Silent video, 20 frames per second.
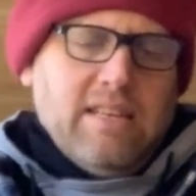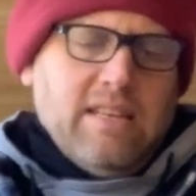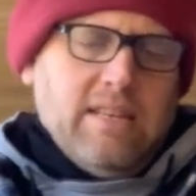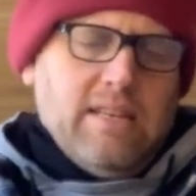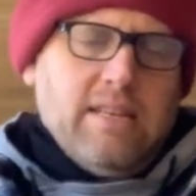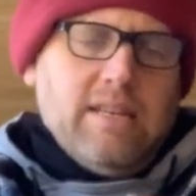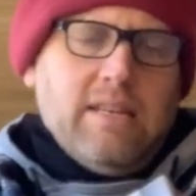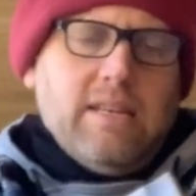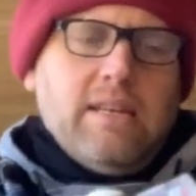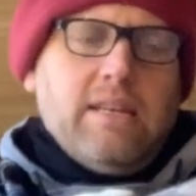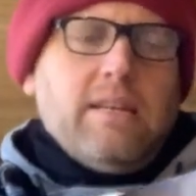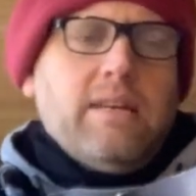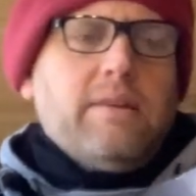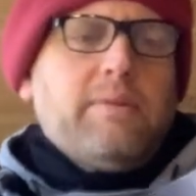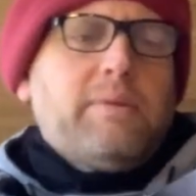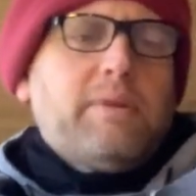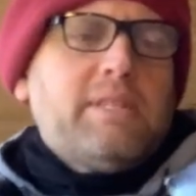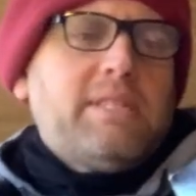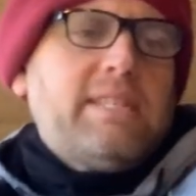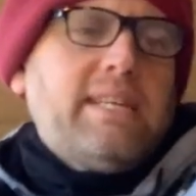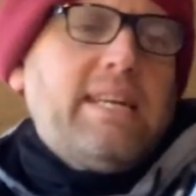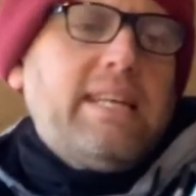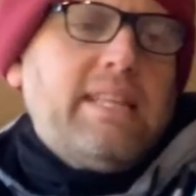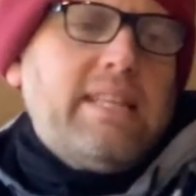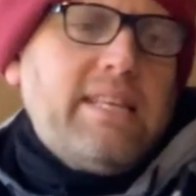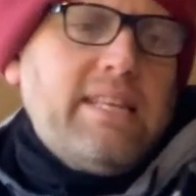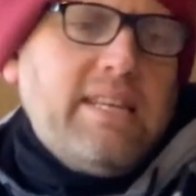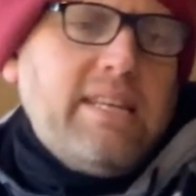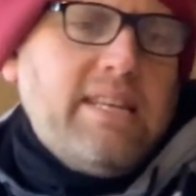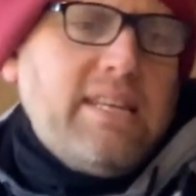What is that
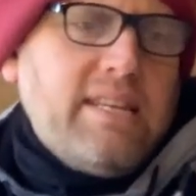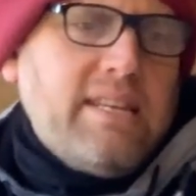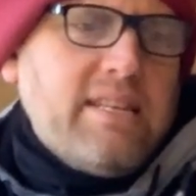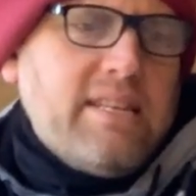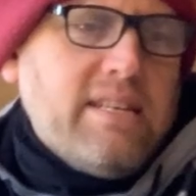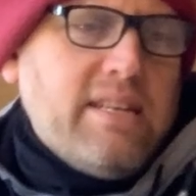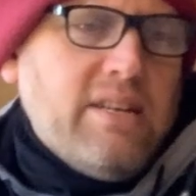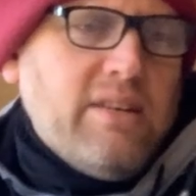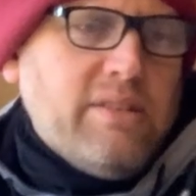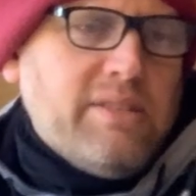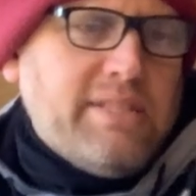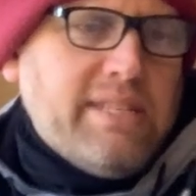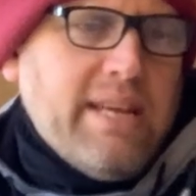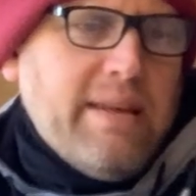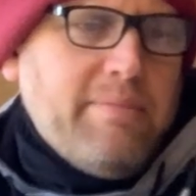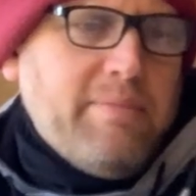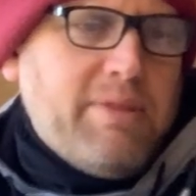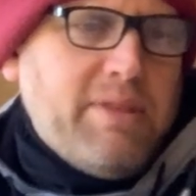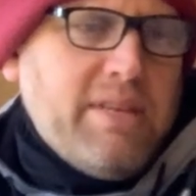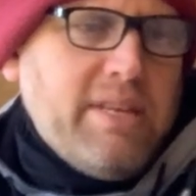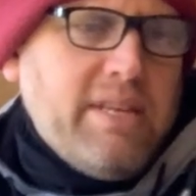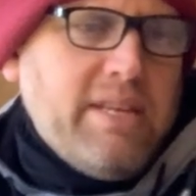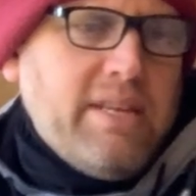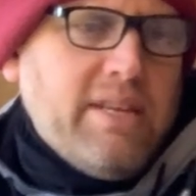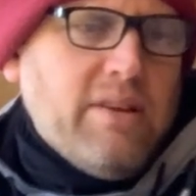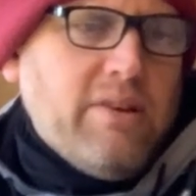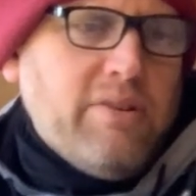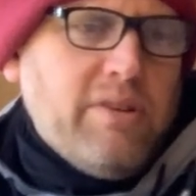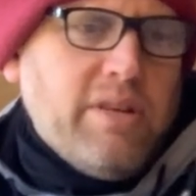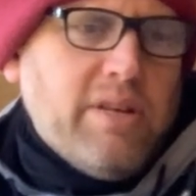thing? Oh, same
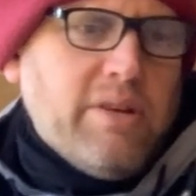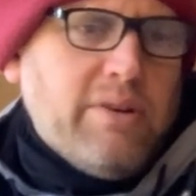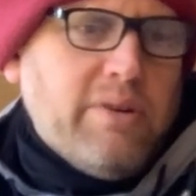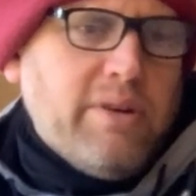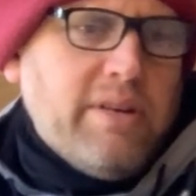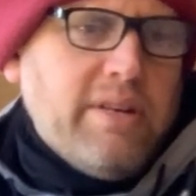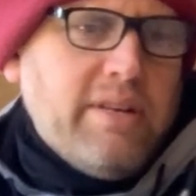thing. Oh no.